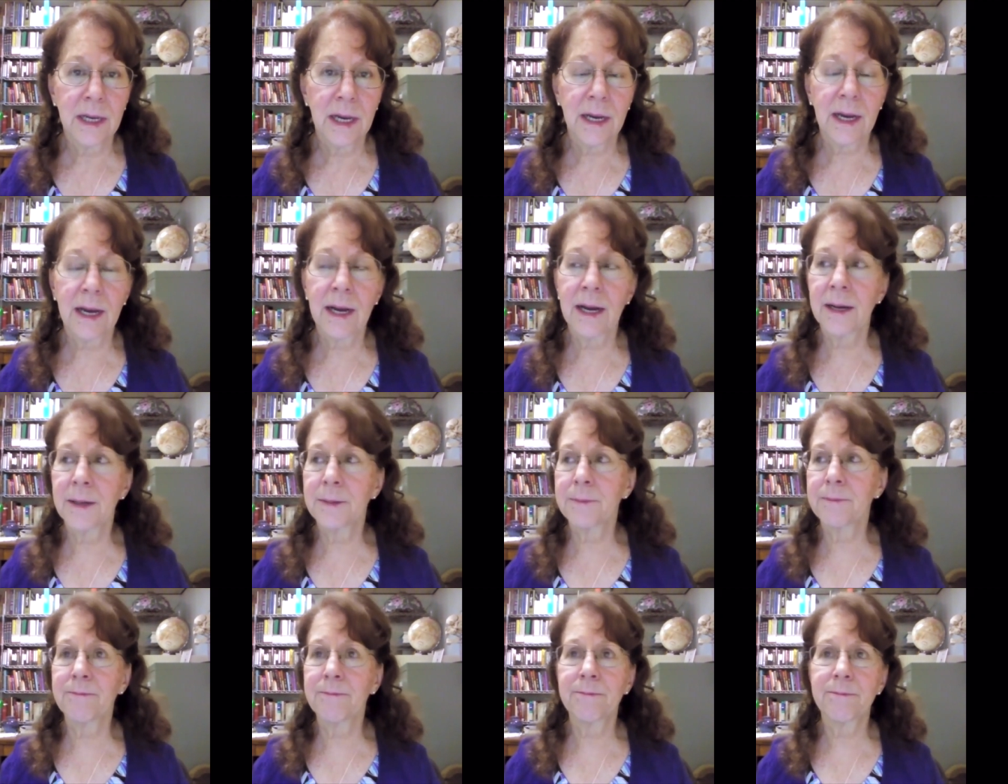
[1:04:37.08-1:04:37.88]

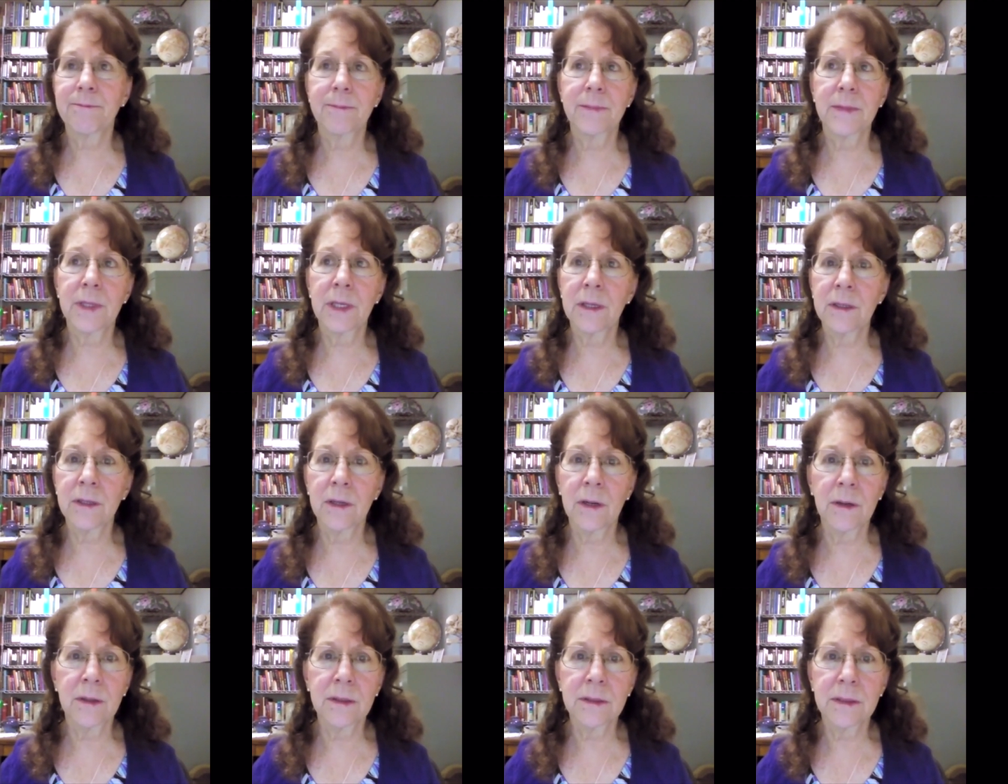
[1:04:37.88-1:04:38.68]
um, you
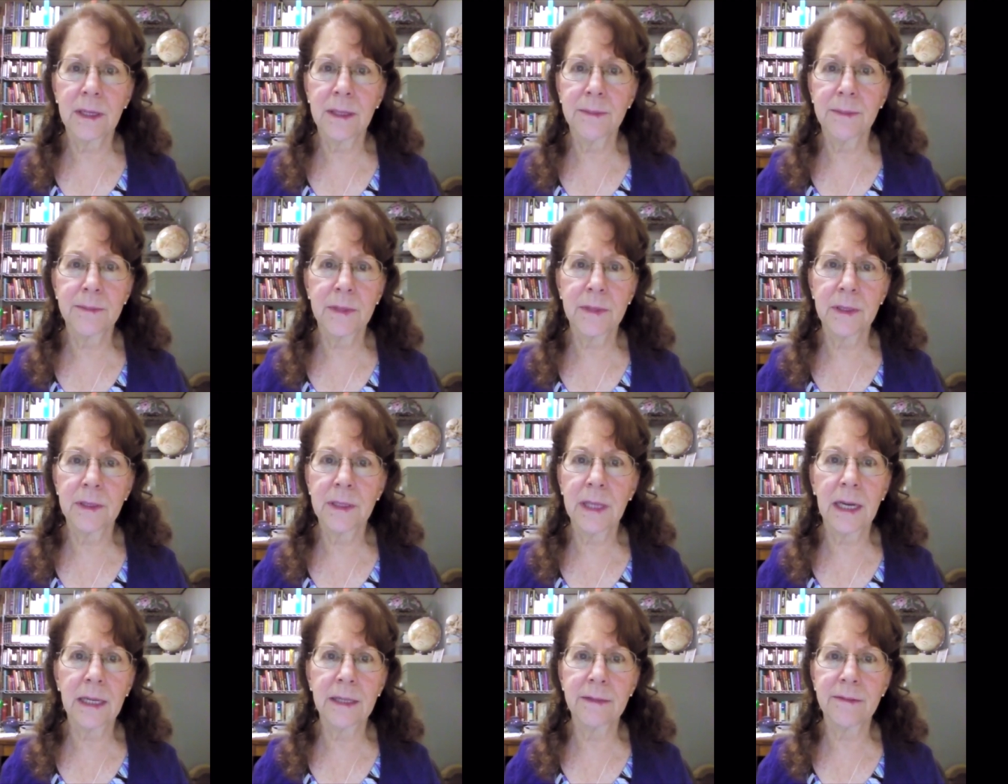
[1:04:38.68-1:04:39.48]
know, I'm
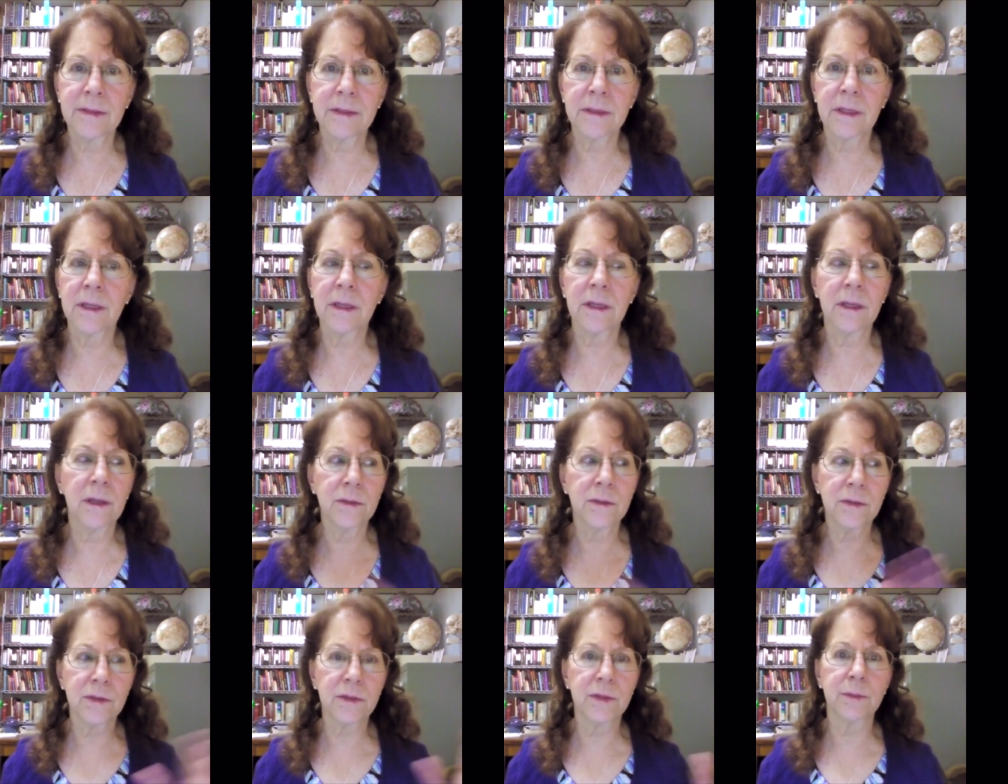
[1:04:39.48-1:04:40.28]
not even
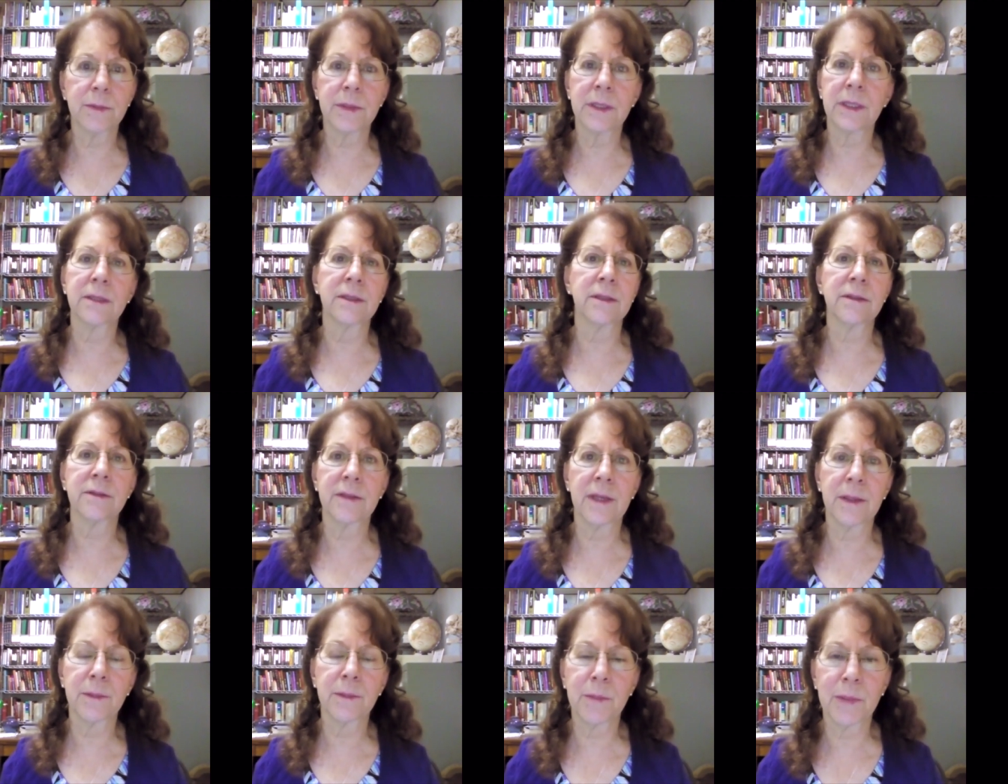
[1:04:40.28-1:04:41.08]
close to being the
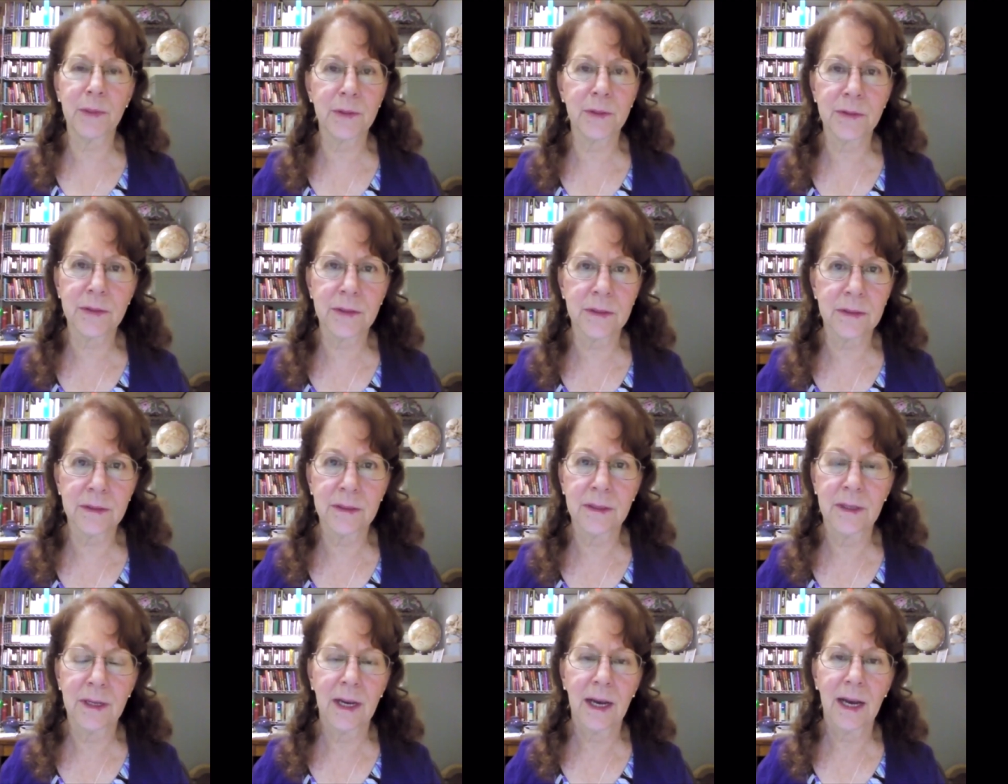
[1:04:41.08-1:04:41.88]
same person
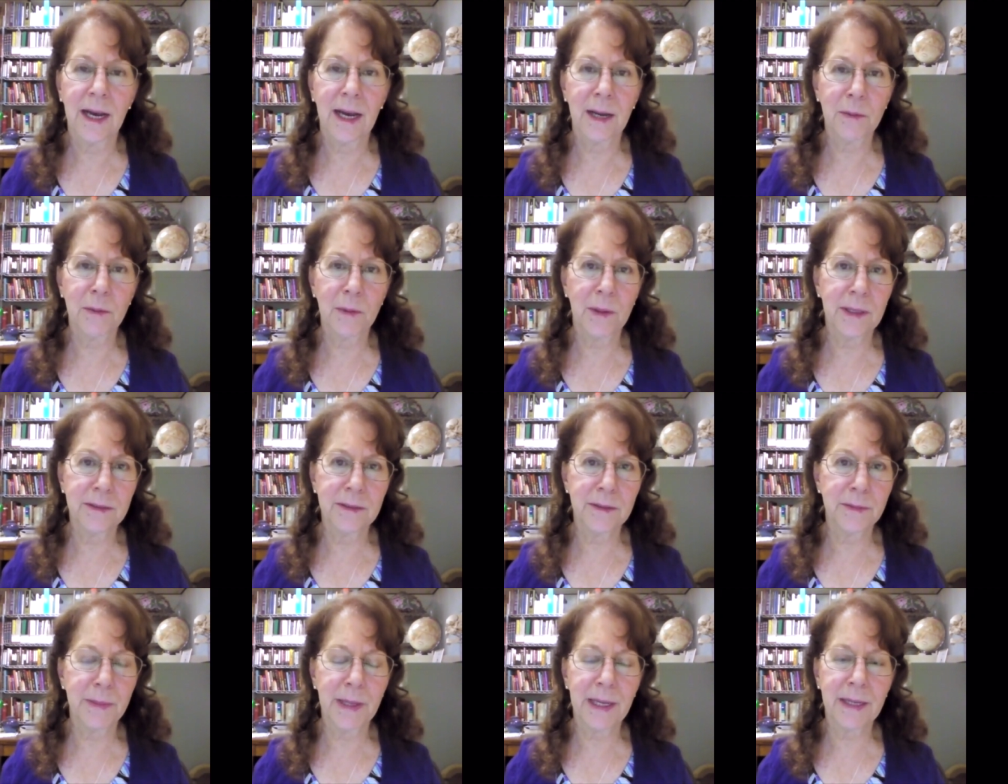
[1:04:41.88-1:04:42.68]
I
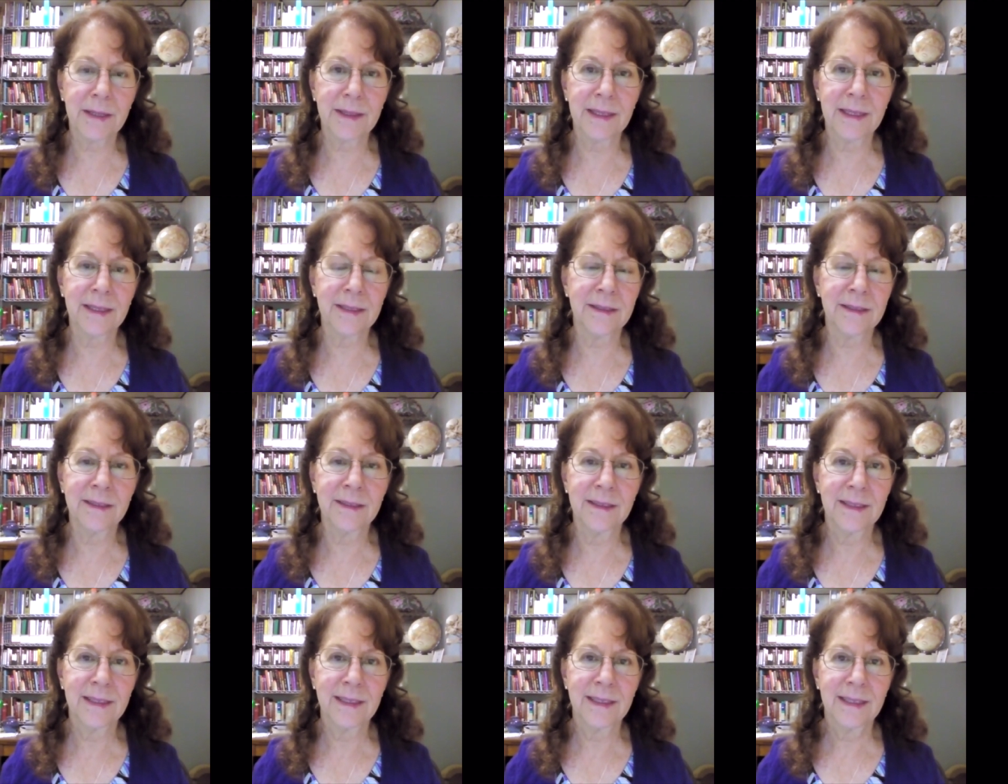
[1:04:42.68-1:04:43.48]
was back then.
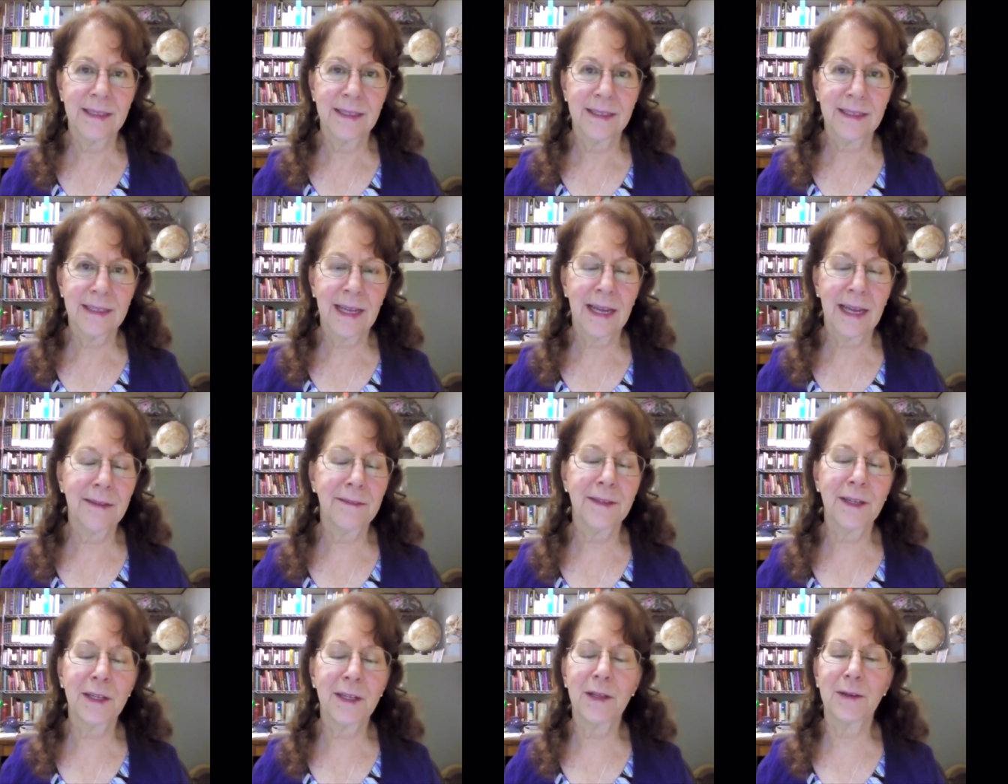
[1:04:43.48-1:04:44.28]
Yeah. Not
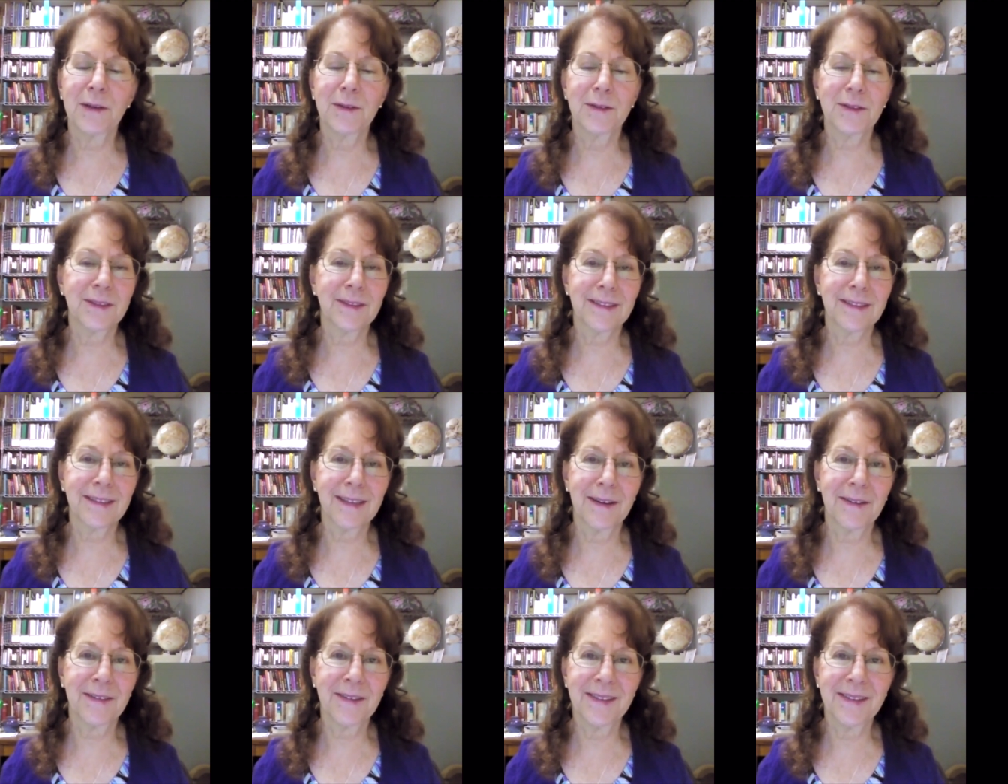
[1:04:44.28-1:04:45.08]
even close. So.